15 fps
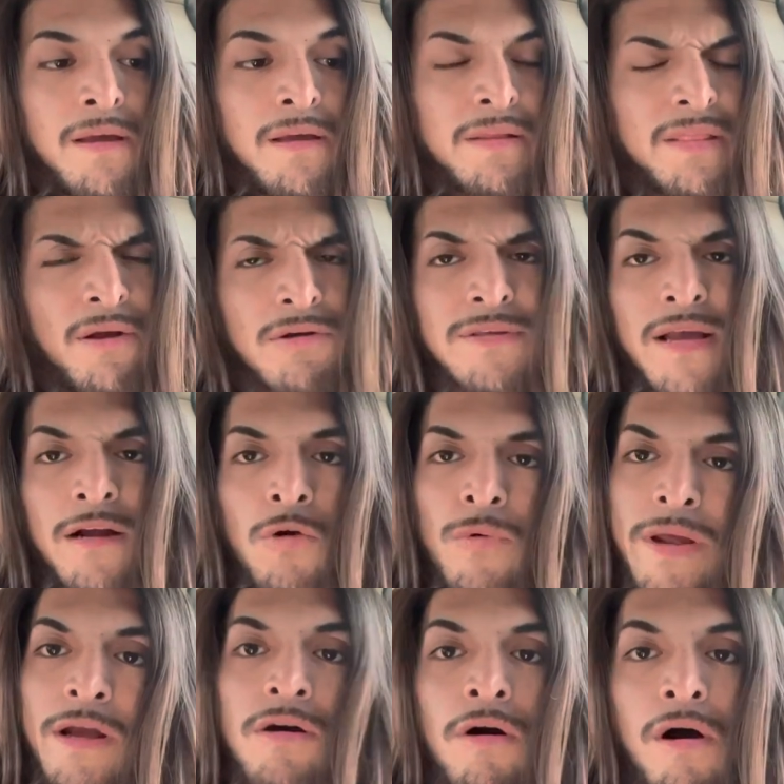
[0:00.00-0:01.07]
there was like a
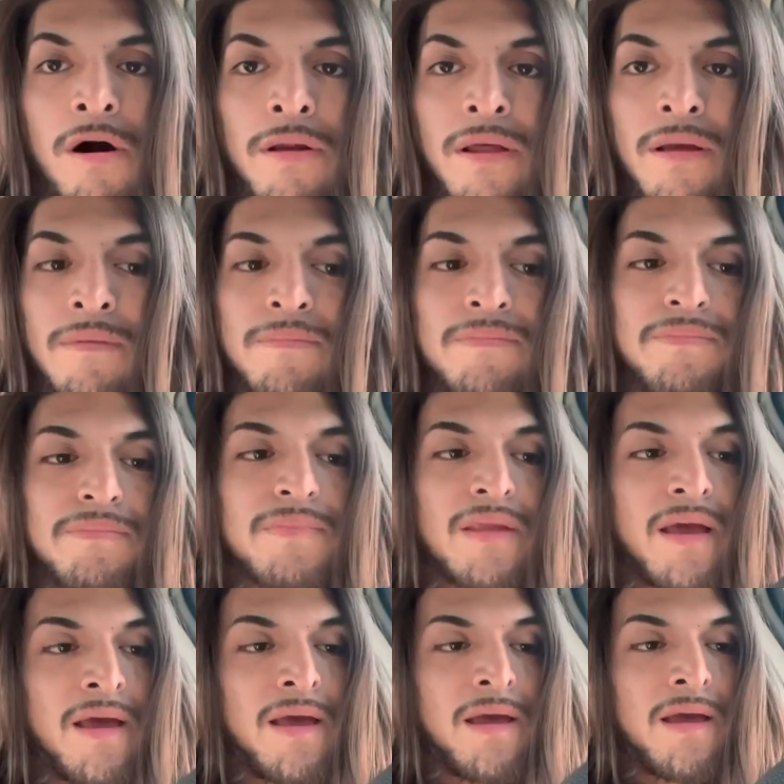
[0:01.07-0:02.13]
recall on it.
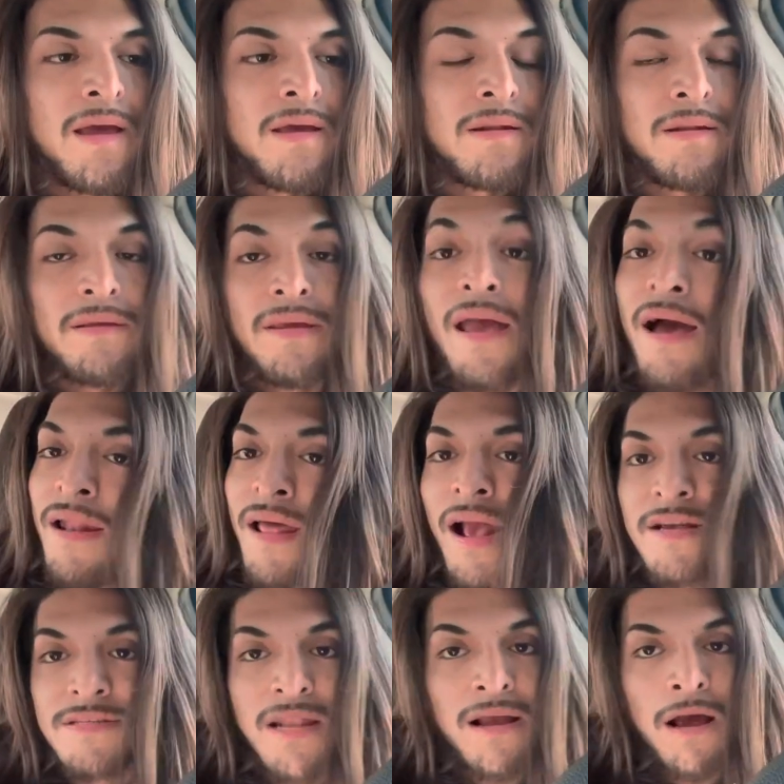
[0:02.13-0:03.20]
And yeah, like
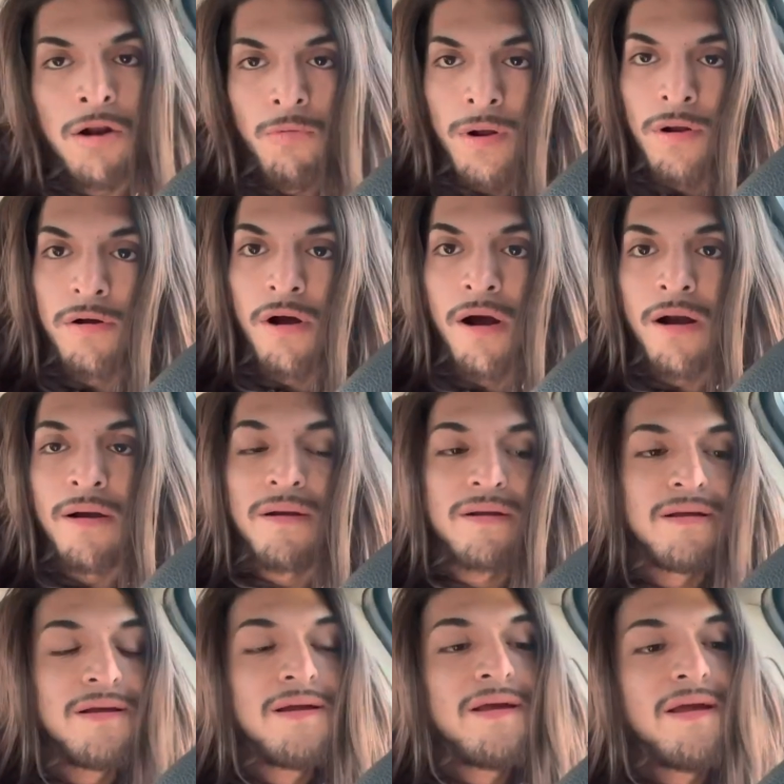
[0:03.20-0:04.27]
I said, I got a rental car.
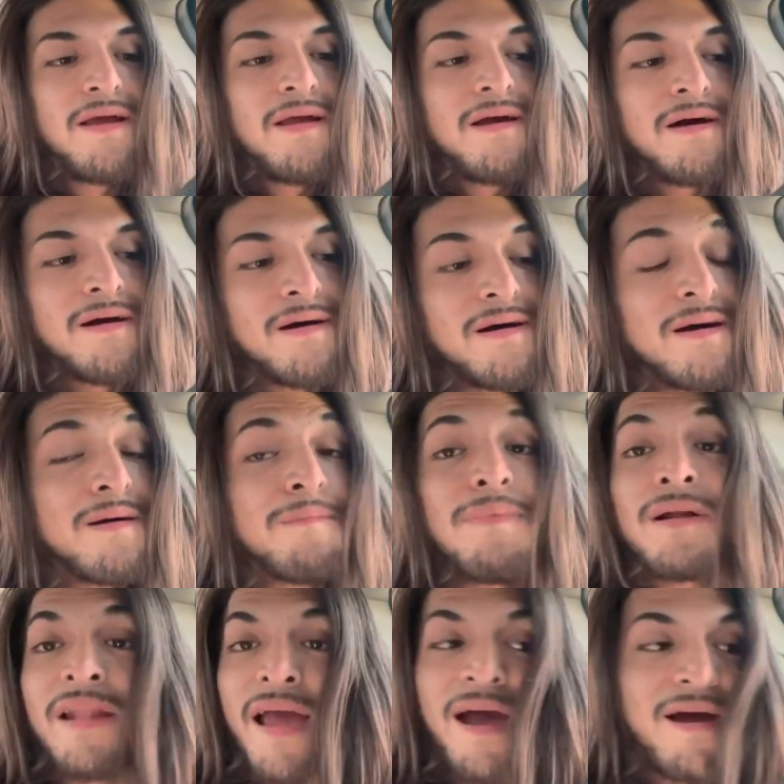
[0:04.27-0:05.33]
Um,
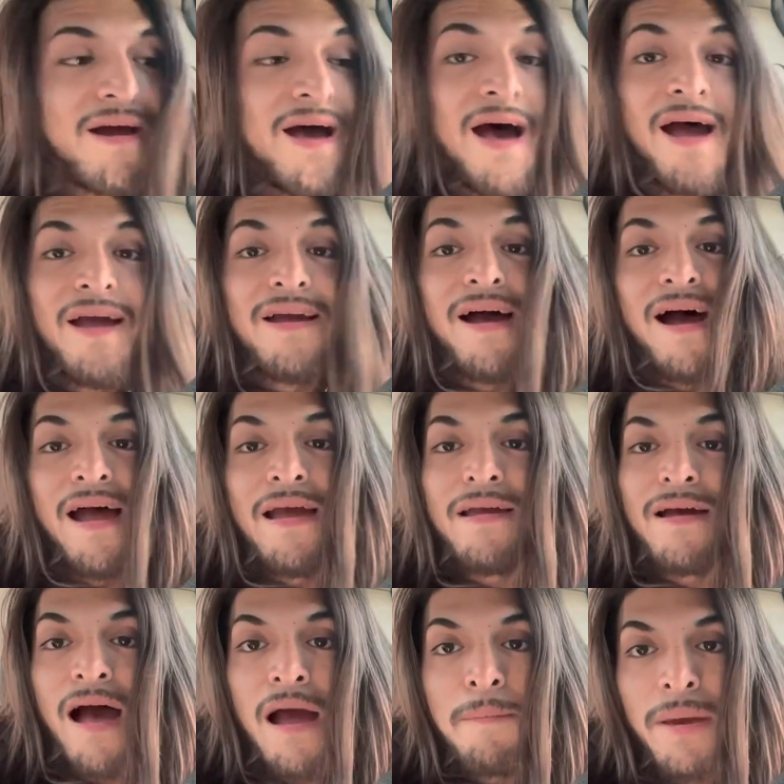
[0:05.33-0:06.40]
but yeah, I,
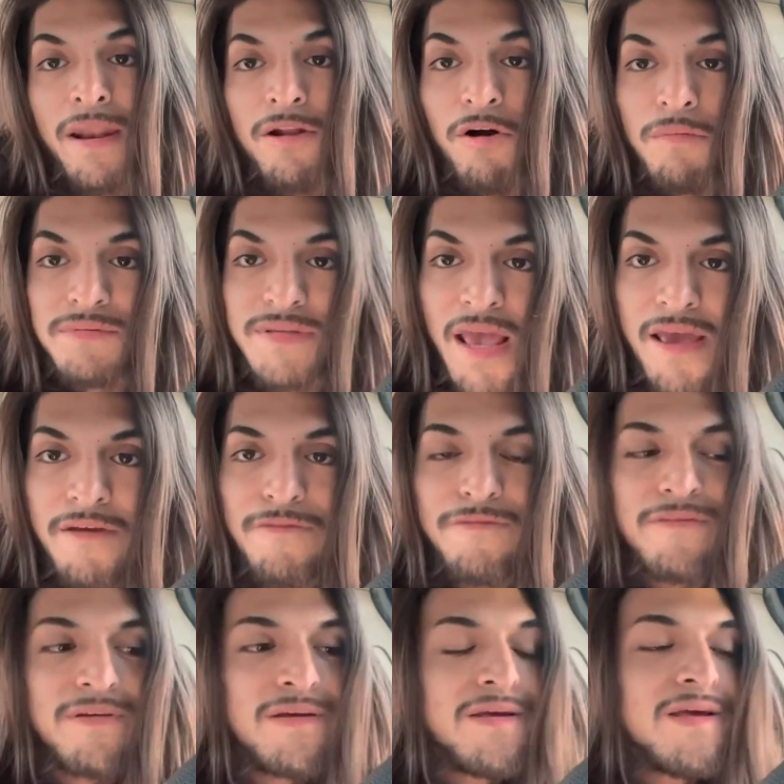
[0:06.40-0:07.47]
I, I made it home safe.